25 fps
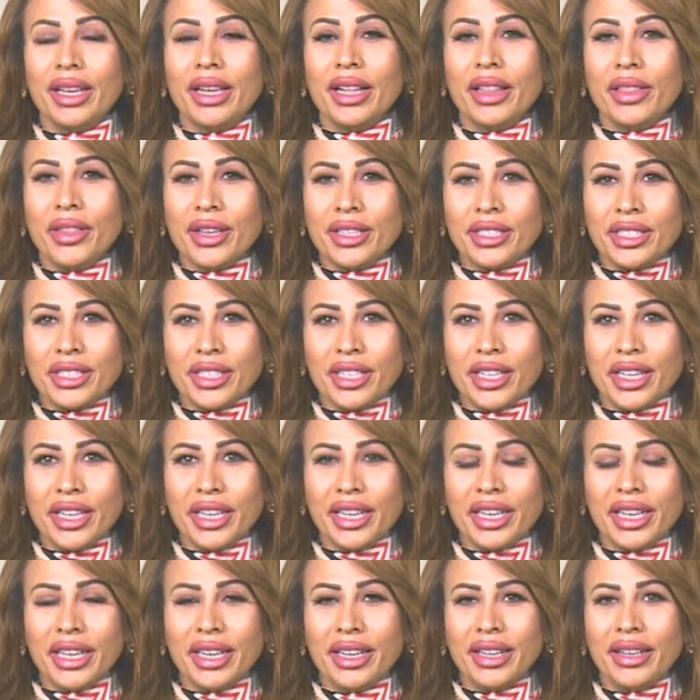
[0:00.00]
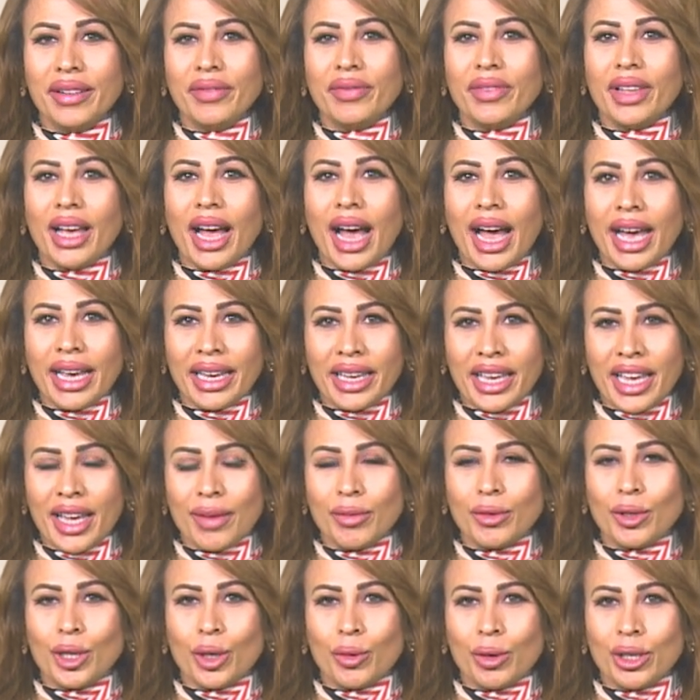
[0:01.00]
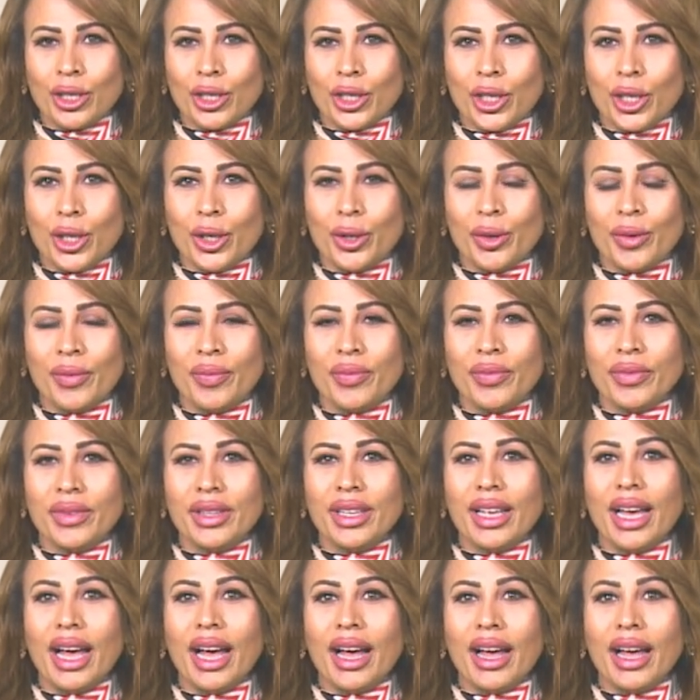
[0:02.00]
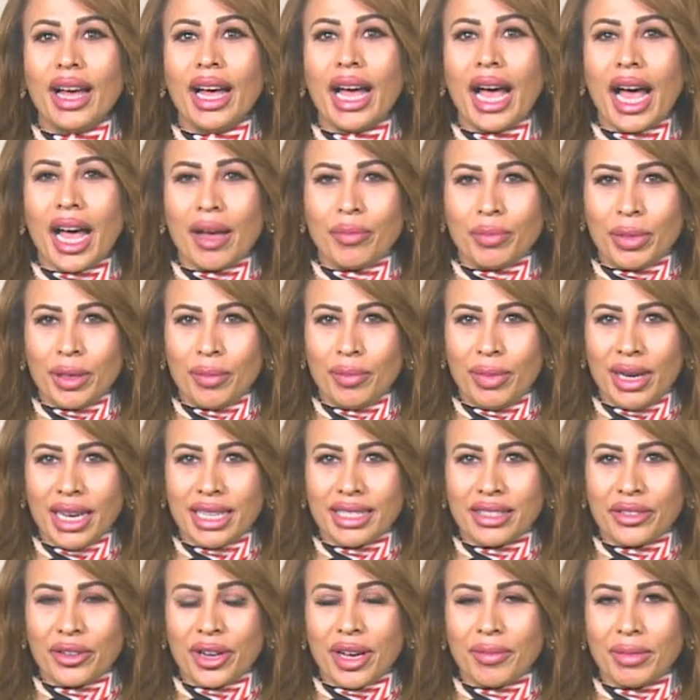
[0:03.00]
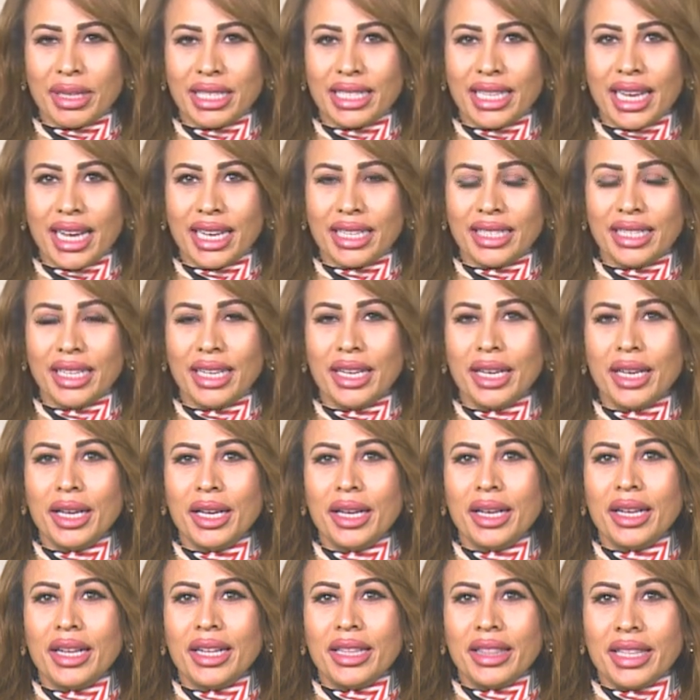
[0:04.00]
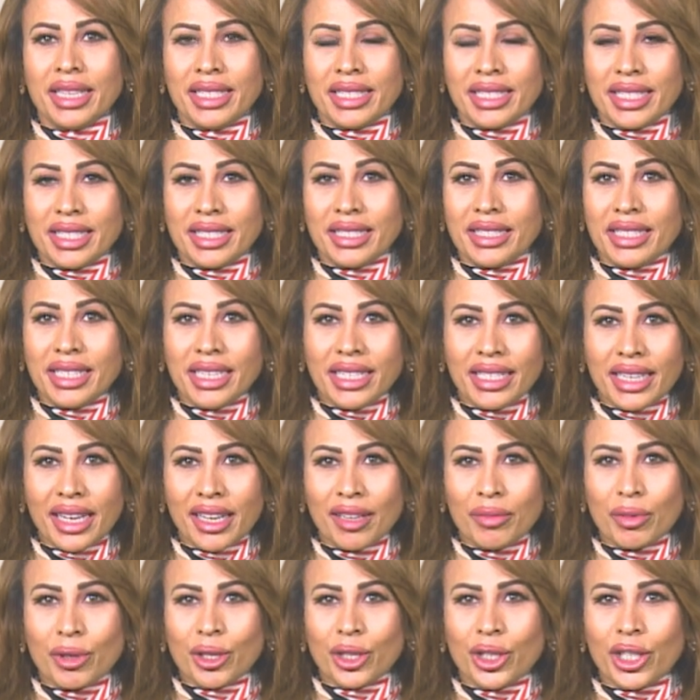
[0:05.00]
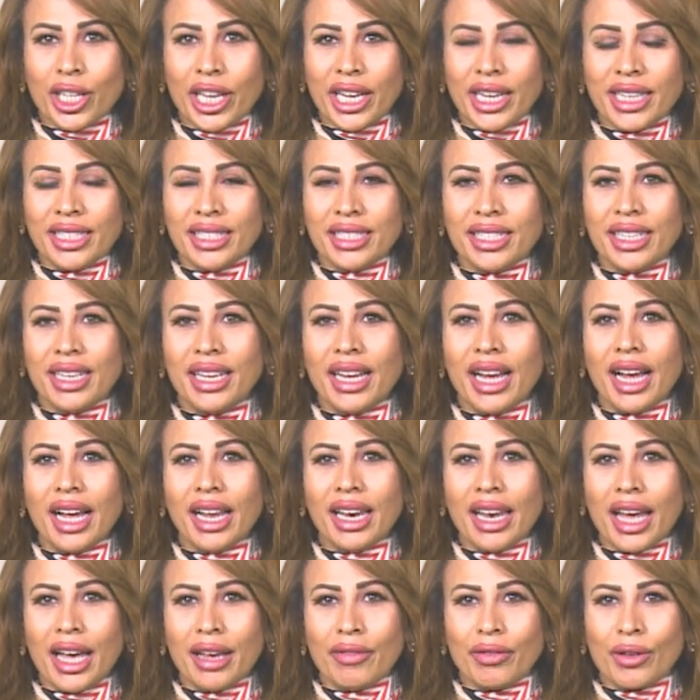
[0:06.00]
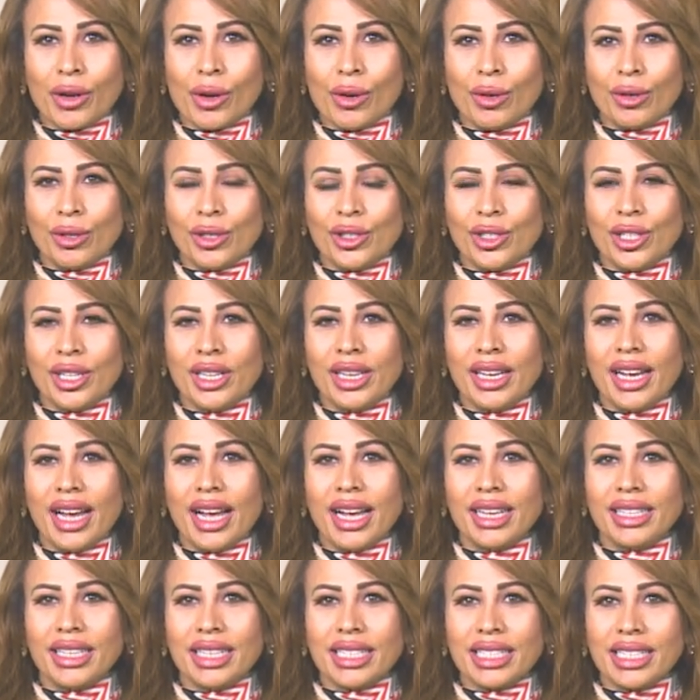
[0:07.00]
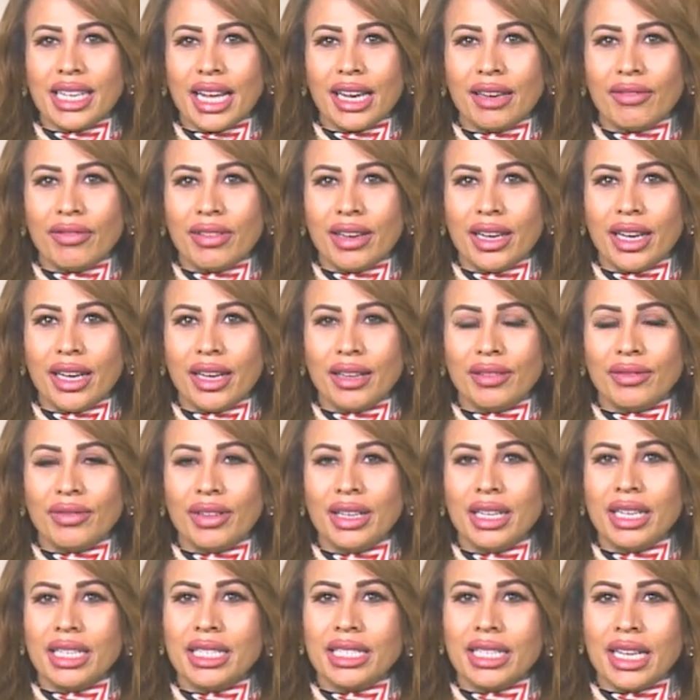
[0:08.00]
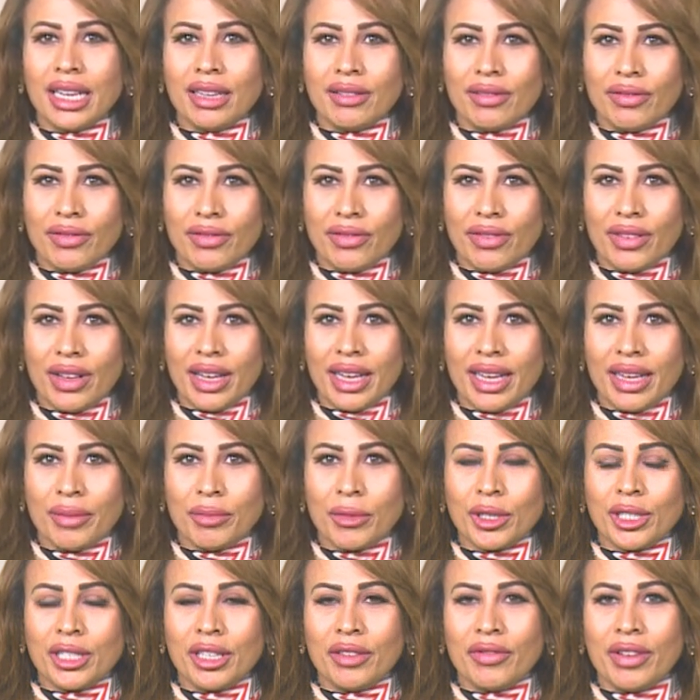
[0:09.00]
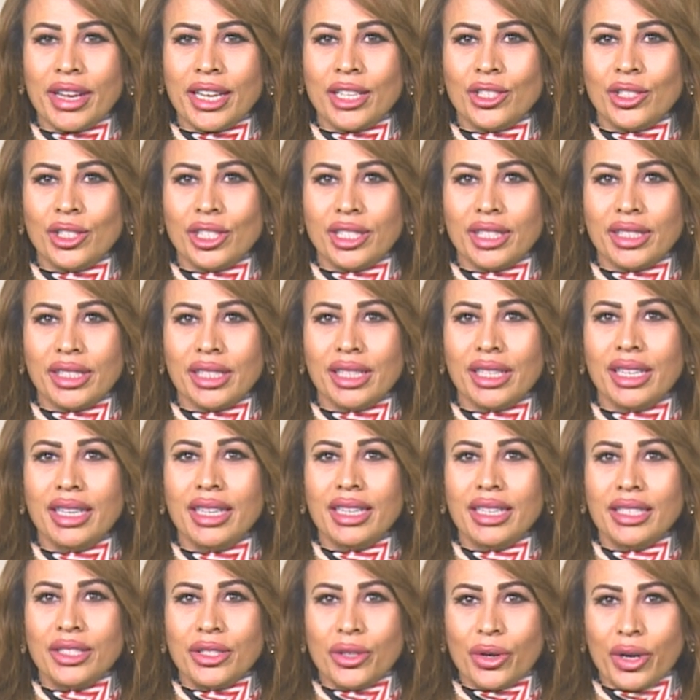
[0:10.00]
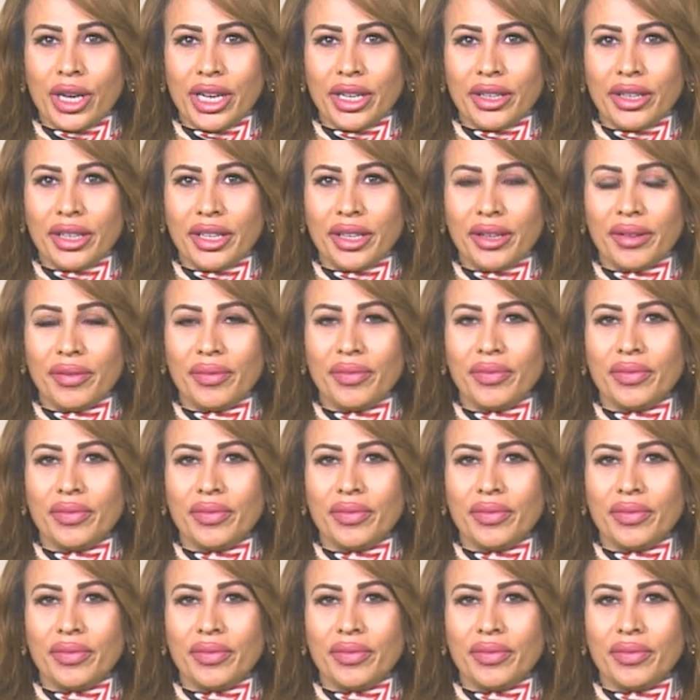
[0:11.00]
This year I came to wish you a happy, blessed Ramadan. This is Dina Al-Borshaid, a life coach and a self-love, self-motivational trainer.